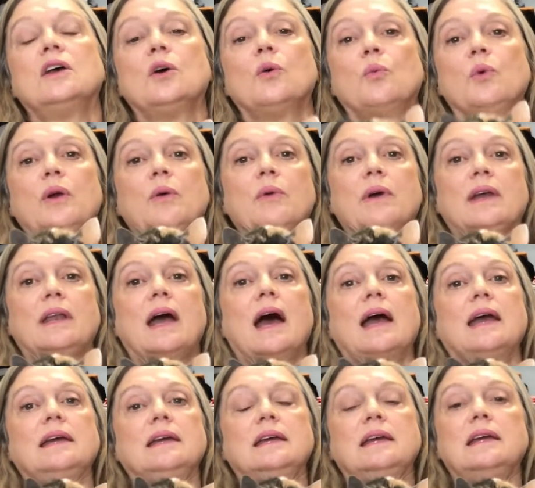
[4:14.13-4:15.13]
We went
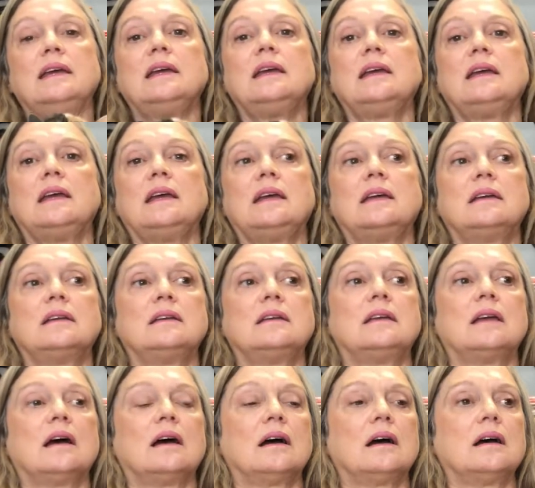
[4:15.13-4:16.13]
hiking in,
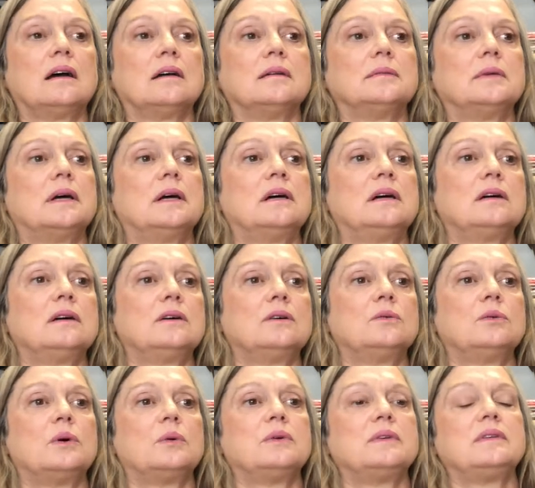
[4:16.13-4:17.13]

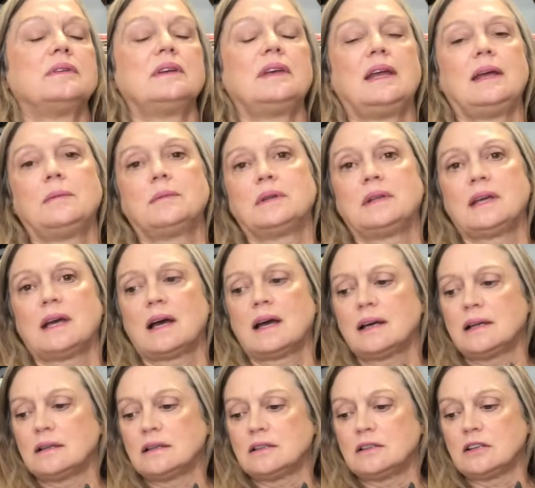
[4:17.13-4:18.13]
what was the name of the
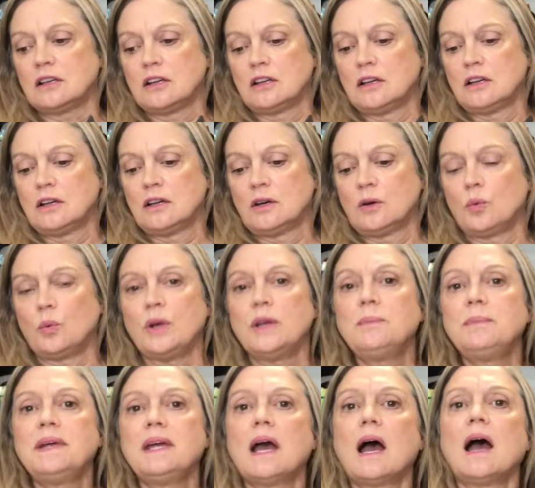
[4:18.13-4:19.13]
island?
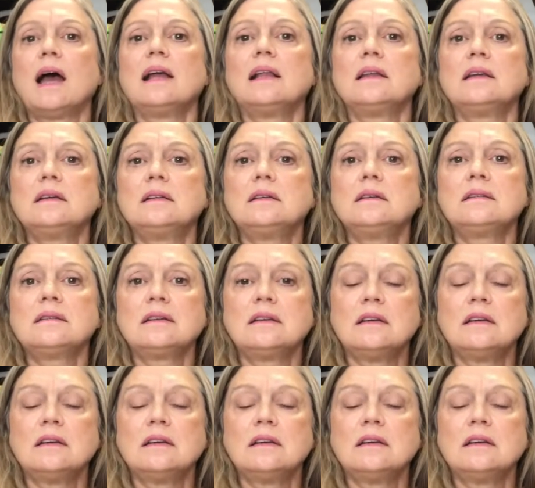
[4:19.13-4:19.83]
Whidbey Island.